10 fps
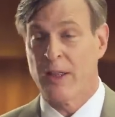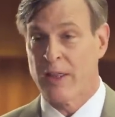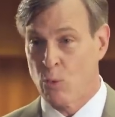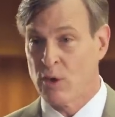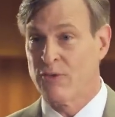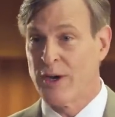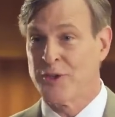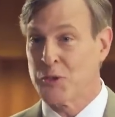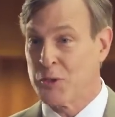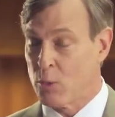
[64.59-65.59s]
They will
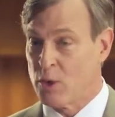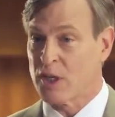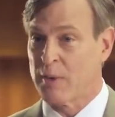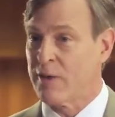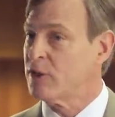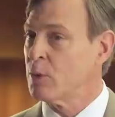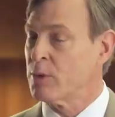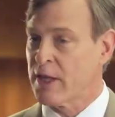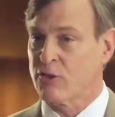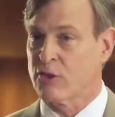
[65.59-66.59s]
find you, they will come after you,
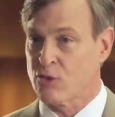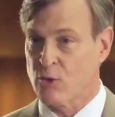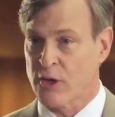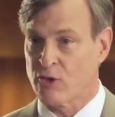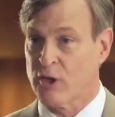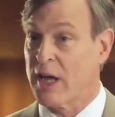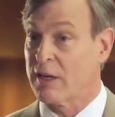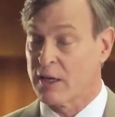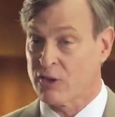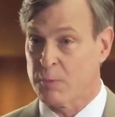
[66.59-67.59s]
and that's a distraction
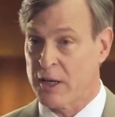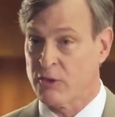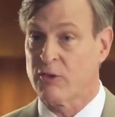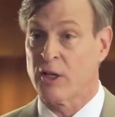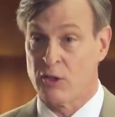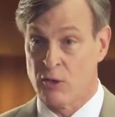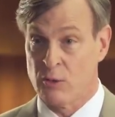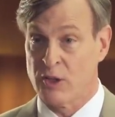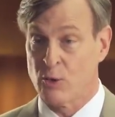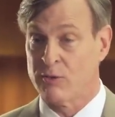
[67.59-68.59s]
and an expense that you
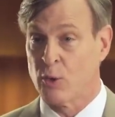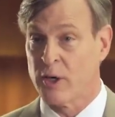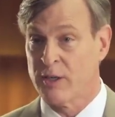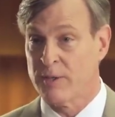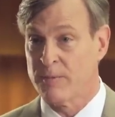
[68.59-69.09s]
need to avoid.